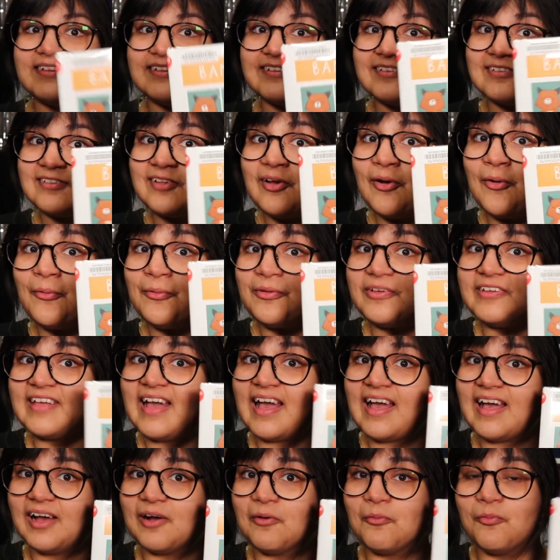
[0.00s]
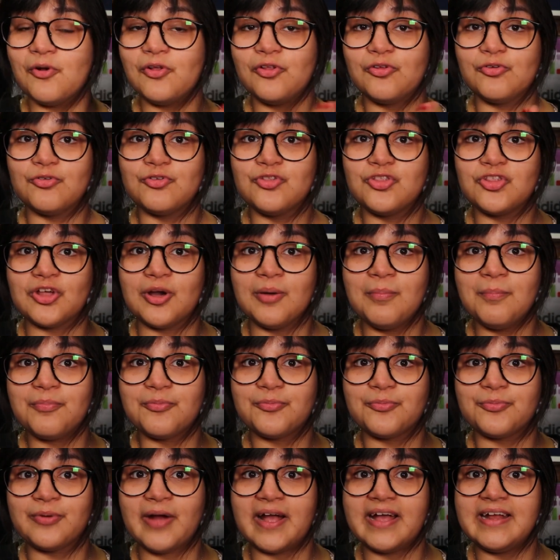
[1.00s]
So yeah, we'll jump
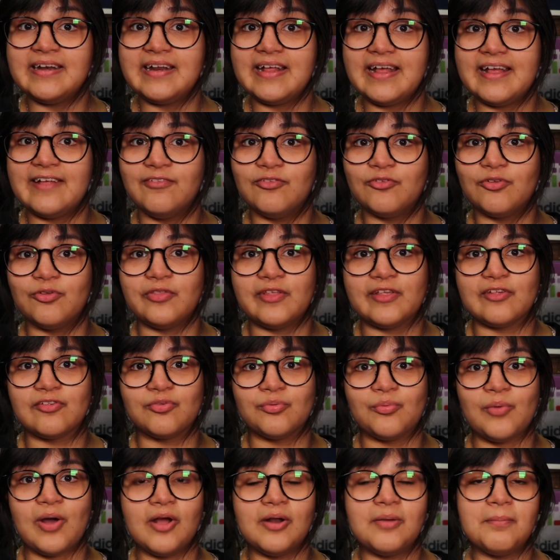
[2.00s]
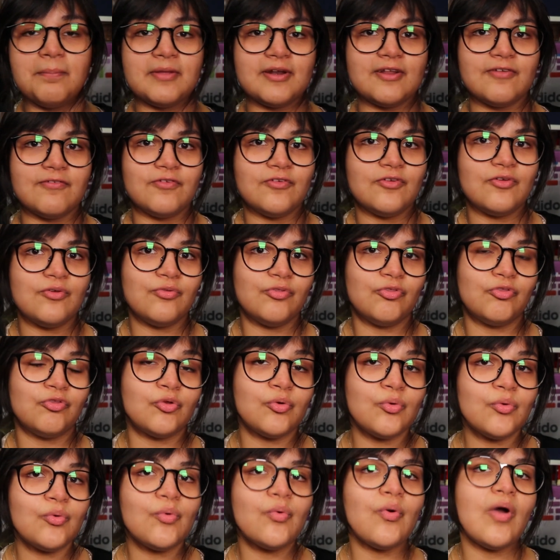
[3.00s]
right into this one. But if you
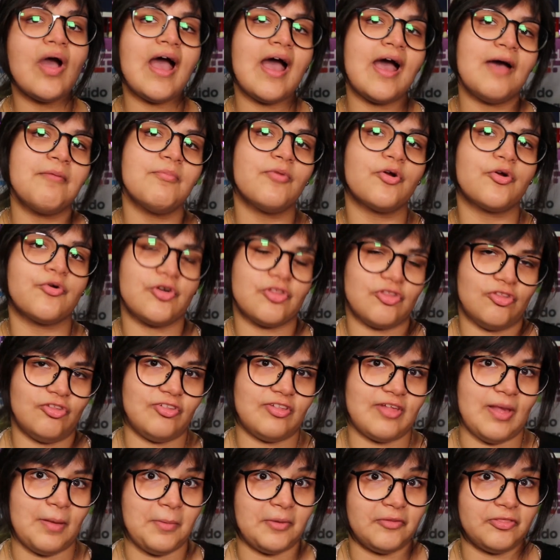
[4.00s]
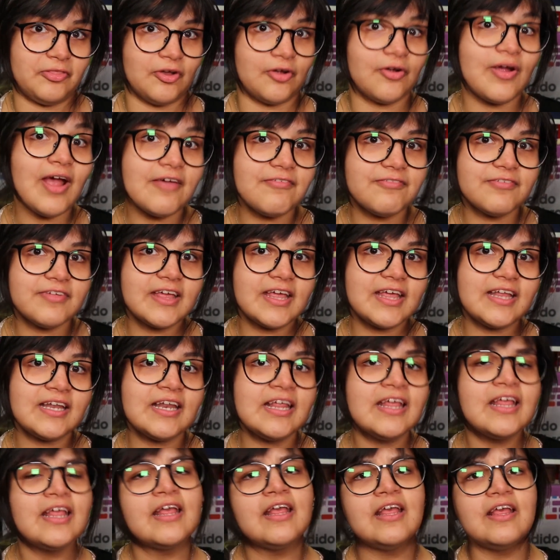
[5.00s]
do have more questions about the craft kit,
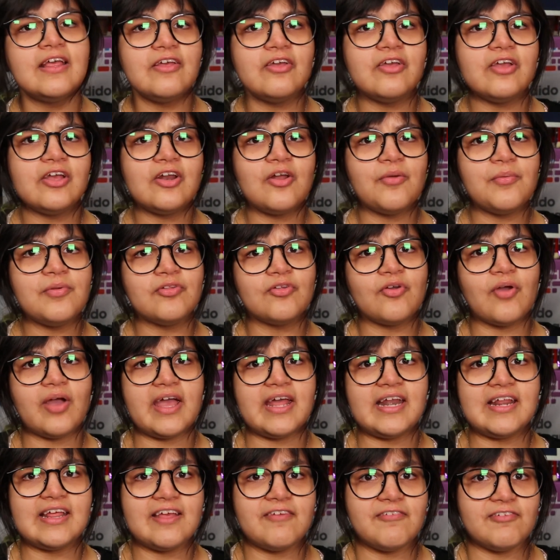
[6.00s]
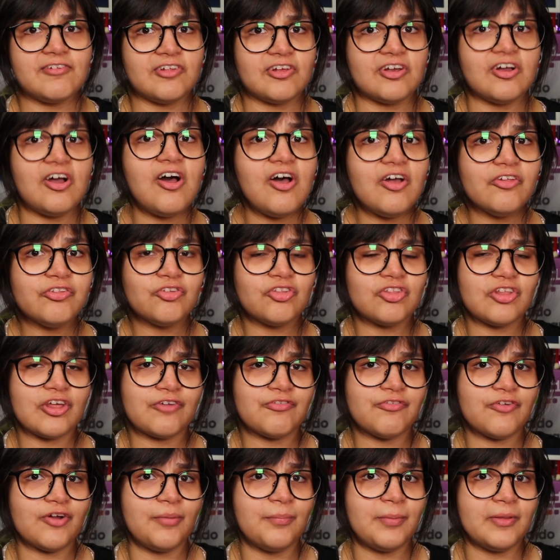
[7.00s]
you can always go ahead and give us a call to check
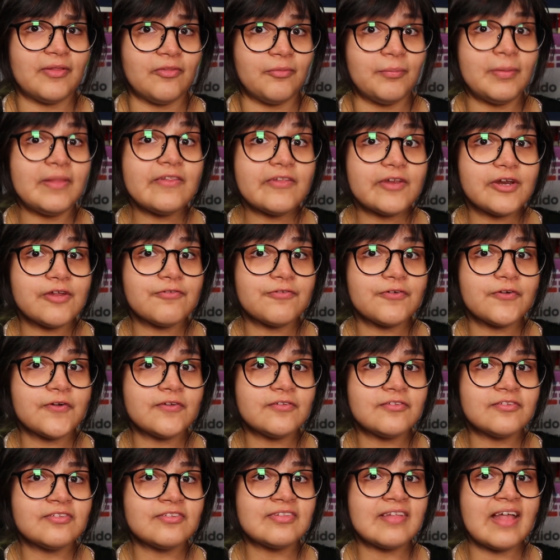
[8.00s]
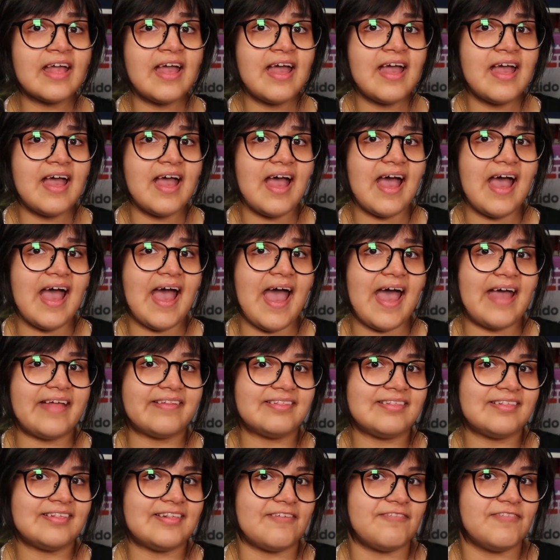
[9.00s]
for availability first
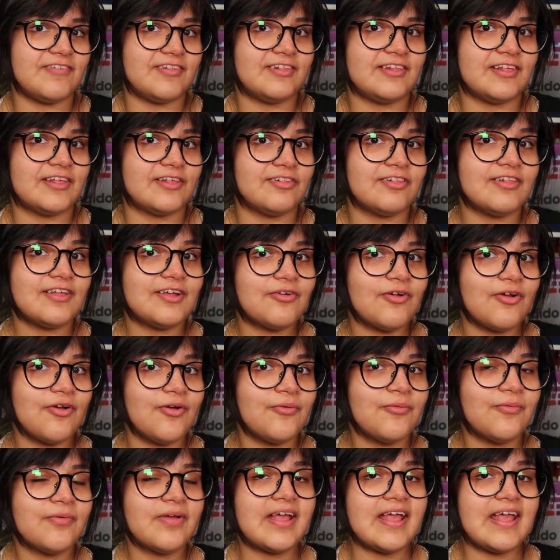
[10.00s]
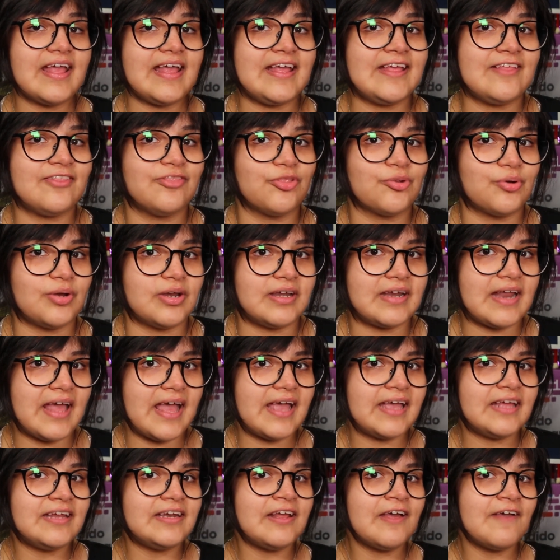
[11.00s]
at
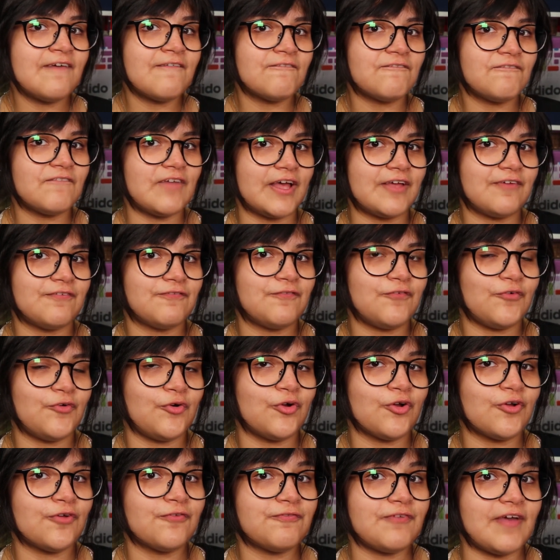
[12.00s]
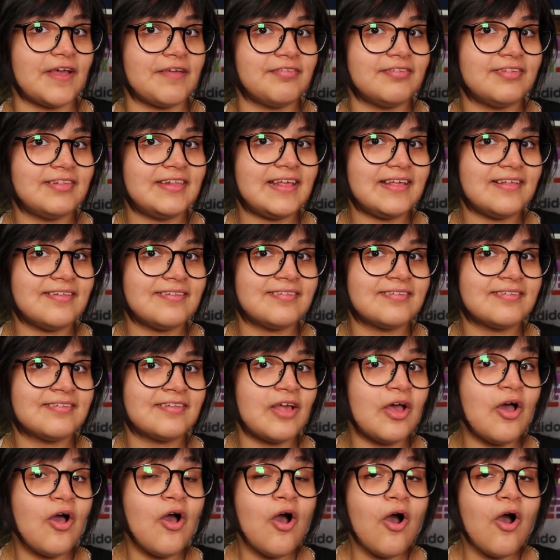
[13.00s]
760-839-5456.